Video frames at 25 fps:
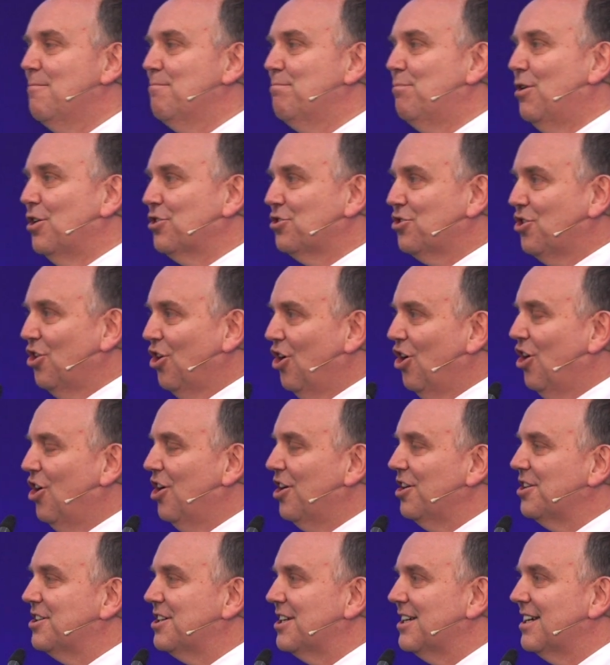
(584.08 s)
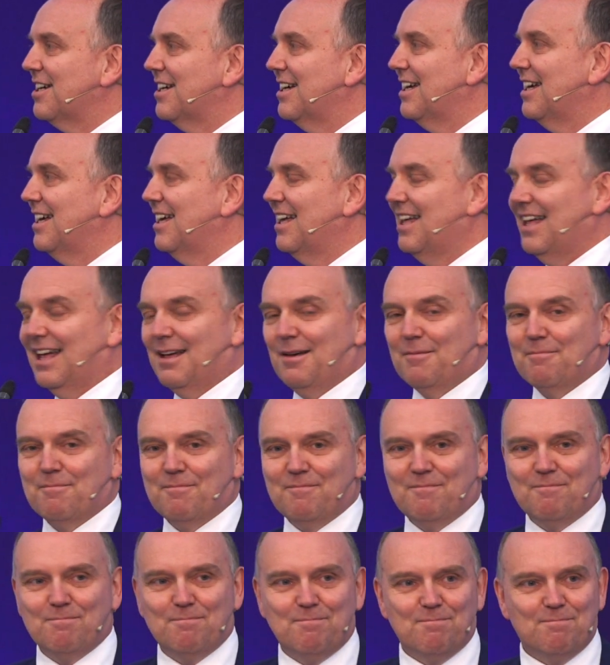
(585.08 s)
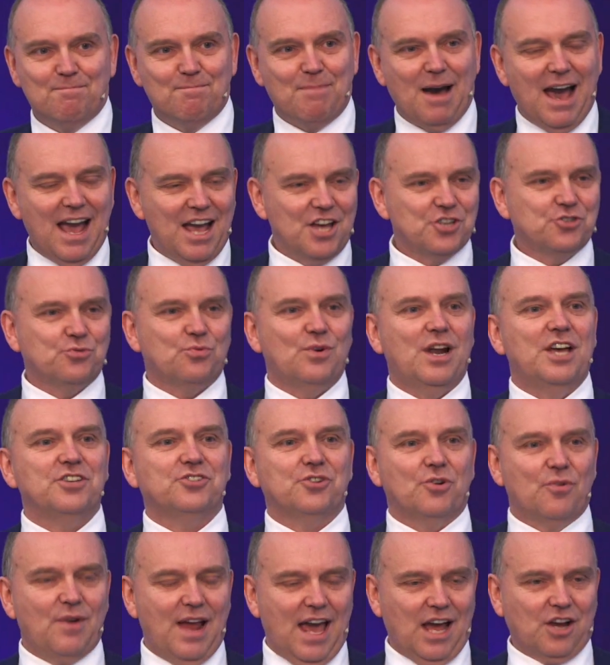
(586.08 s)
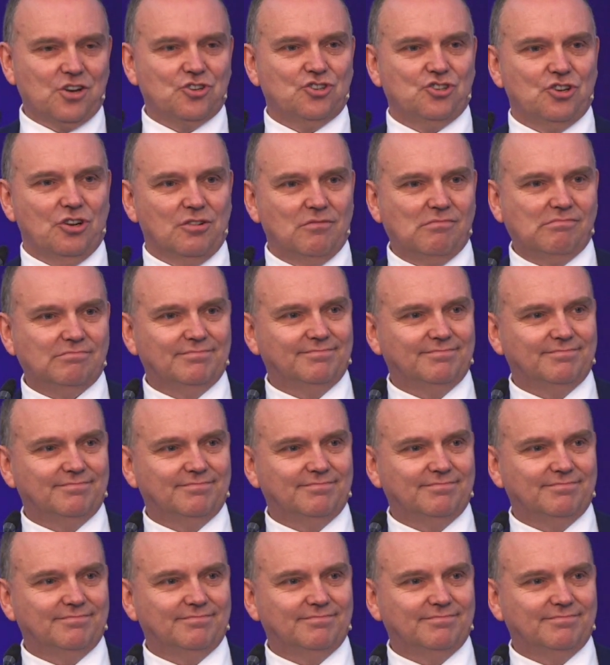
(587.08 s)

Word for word: But God, by his resurrection,